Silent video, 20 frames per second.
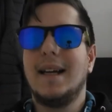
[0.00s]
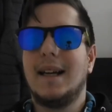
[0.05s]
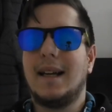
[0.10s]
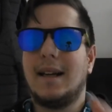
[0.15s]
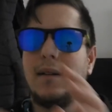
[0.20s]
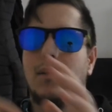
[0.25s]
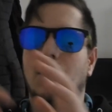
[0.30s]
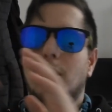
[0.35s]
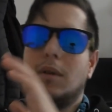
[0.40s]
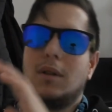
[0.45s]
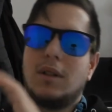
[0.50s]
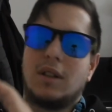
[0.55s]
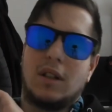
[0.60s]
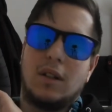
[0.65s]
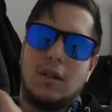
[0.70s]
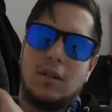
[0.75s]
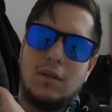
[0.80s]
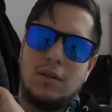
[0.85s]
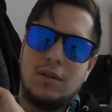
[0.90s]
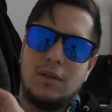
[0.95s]
it will
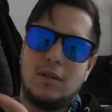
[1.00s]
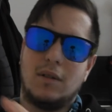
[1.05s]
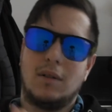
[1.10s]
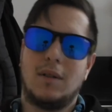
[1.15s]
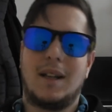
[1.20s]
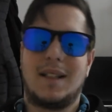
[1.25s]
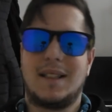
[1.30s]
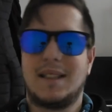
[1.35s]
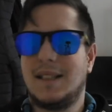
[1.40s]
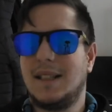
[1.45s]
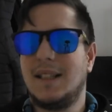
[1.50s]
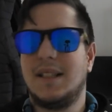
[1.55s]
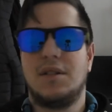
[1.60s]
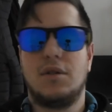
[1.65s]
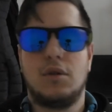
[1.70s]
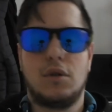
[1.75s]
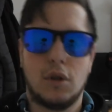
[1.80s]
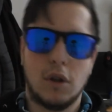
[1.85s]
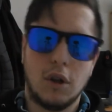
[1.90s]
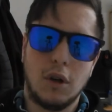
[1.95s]
go on to like
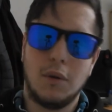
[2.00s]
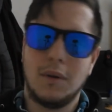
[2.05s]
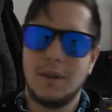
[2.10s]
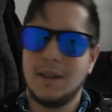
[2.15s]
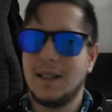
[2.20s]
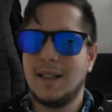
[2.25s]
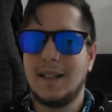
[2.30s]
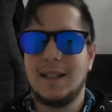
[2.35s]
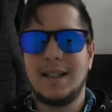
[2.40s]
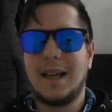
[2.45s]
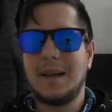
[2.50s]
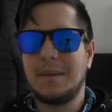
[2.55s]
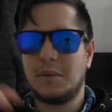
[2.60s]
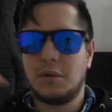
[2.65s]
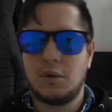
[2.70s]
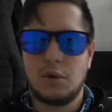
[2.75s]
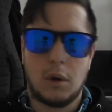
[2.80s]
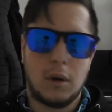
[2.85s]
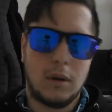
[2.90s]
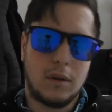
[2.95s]
season 2 and then that
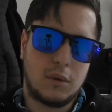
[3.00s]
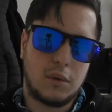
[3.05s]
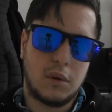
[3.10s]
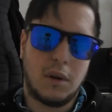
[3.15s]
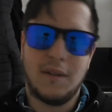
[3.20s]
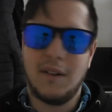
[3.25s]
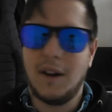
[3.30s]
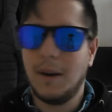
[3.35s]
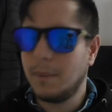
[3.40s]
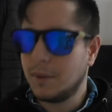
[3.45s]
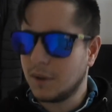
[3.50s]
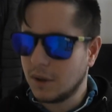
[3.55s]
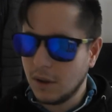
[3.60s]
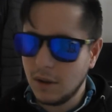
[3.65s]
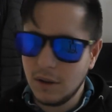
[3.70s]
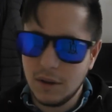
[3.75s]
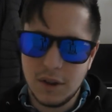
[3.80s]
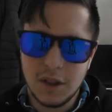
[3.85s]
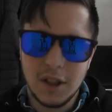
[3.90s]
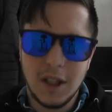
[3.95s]
12
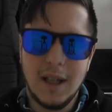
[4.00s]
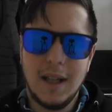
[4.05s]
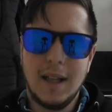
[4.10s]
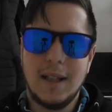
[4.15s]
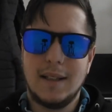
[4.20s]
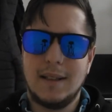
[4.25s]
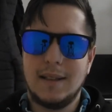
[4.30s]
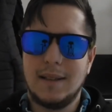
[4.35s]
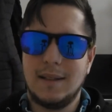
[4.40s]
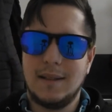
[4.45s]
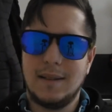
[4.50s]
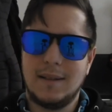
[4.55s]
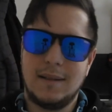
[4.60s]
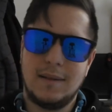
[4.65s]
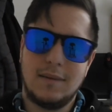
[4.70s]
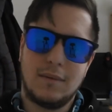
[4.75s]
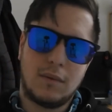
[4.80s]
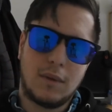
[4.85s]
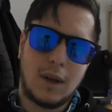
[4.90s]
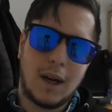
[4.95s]
episodes,
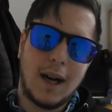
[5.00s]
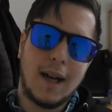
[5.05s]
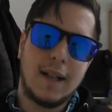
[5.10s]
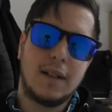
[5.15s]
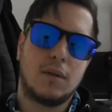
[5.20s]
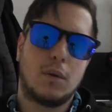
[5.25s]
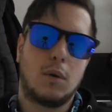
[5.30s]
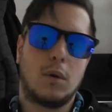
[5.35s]
right?